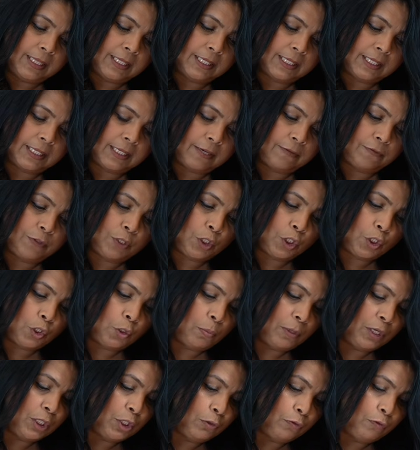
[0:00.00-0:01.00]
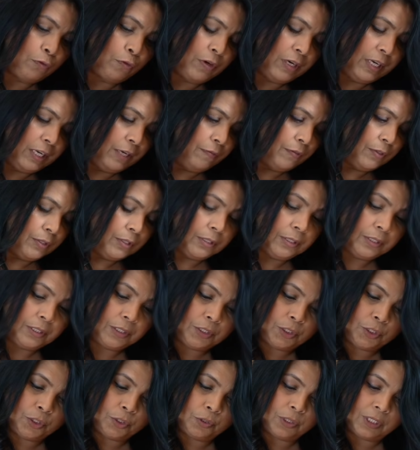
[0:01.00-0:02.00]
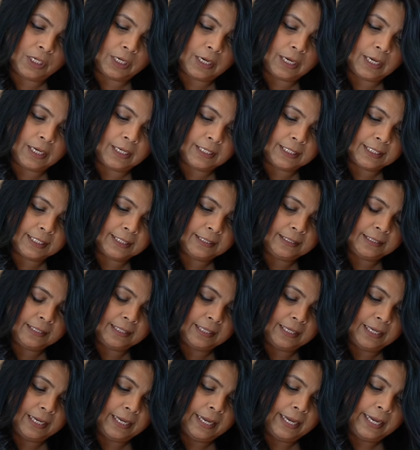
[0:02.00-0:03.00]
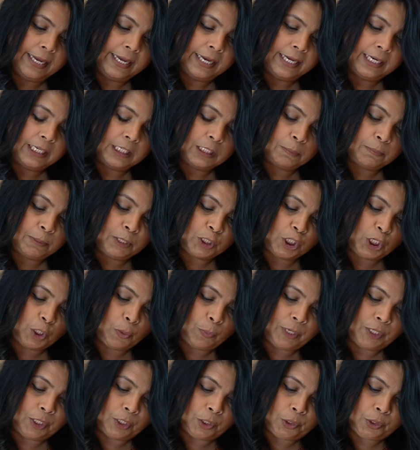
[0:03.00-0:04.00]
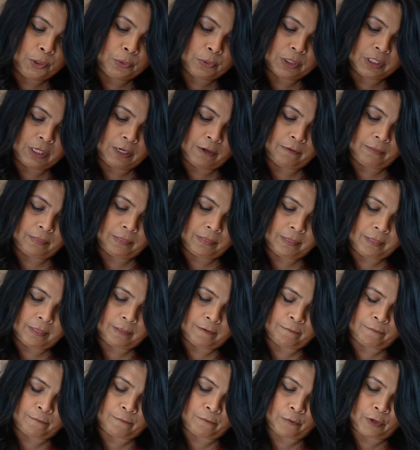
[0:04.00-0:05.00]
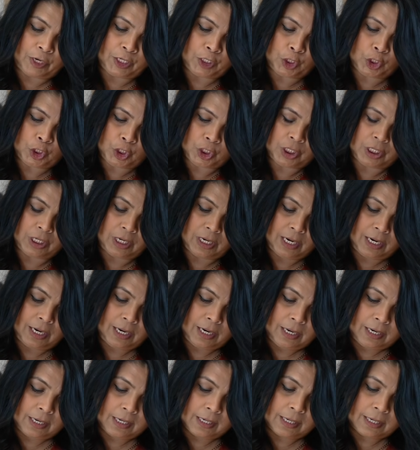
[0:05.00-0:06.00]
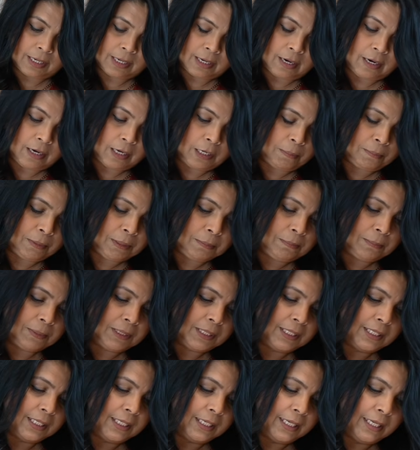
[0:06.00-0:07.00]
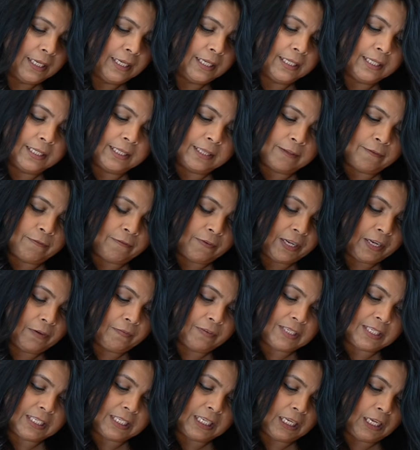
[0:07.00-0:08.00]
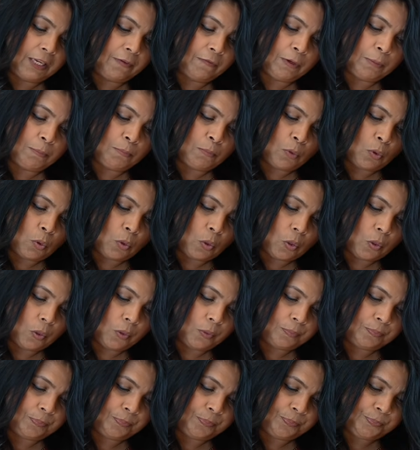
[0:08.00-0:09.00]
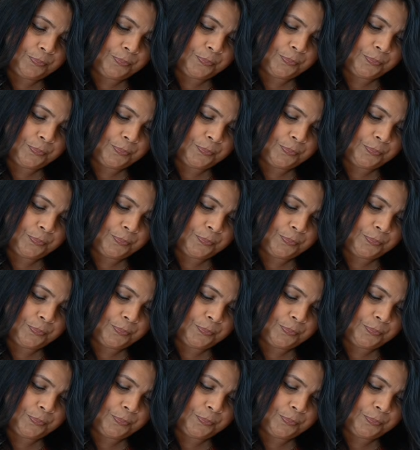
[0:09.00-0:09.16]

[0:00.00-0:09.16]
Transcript: This gives so much of flavor to the Kalakand, and especially when you're using the fresh cardamoms, the flavor is even more. Now, if you